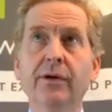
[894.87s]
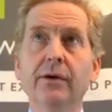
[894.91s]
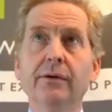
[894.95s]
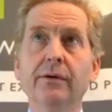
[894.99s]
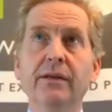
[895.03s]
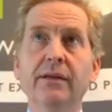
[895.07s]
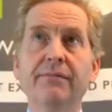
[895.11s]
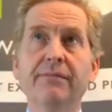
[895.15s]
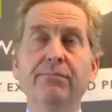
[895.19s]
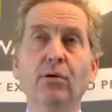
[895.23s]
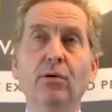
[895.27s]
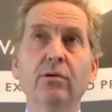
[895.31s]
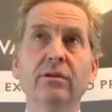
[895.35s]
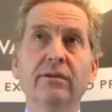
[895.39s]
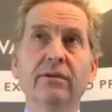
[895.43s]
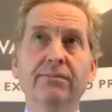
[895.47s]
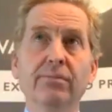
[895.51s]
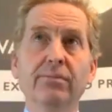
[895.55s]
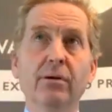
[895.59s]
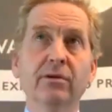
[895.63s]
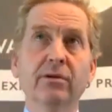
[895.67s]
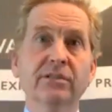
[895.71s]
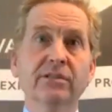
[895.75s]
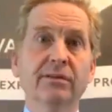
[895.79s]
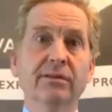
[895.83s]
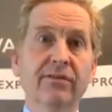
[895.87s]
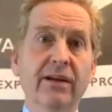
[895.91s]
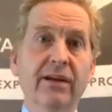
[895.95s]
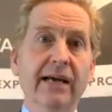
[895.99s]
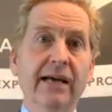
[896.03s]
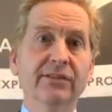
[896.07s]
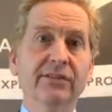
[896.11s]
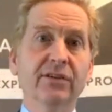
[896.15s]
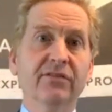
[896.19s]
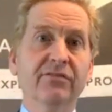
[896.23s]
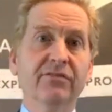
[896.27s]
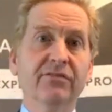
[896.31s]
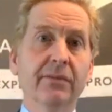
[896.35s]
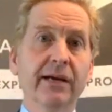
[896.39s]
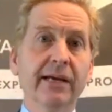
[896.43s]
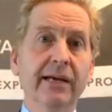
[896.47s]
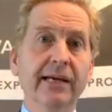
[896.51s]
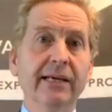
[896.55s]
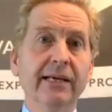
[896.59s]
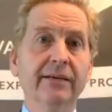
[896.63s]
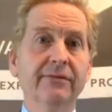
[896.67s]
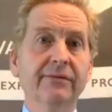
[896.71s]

They bought the box of flats off me.